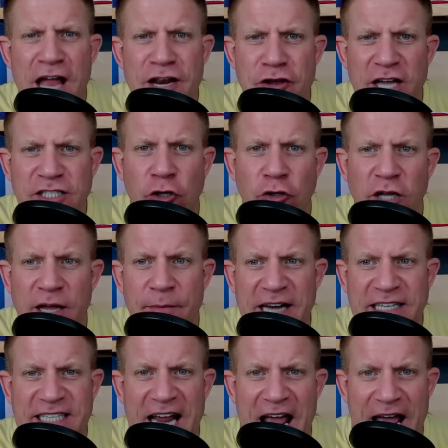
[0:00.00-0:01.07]
you guys, don't look at my
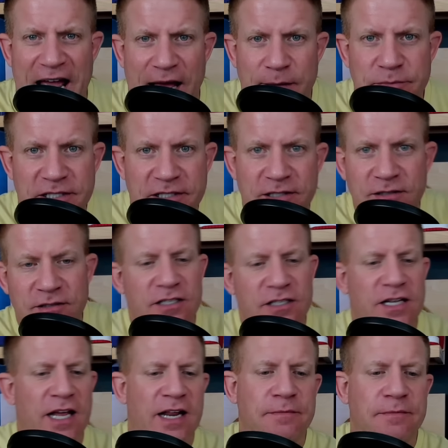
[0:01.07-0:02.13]
tabs. Just
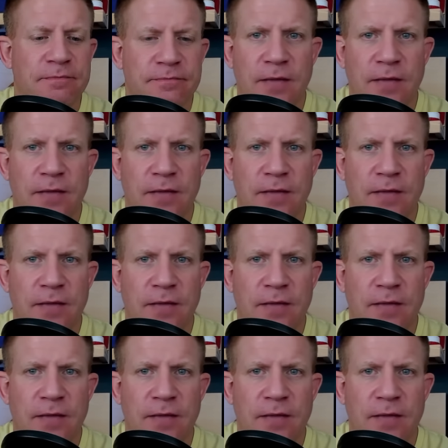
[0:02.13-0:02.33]
kidding.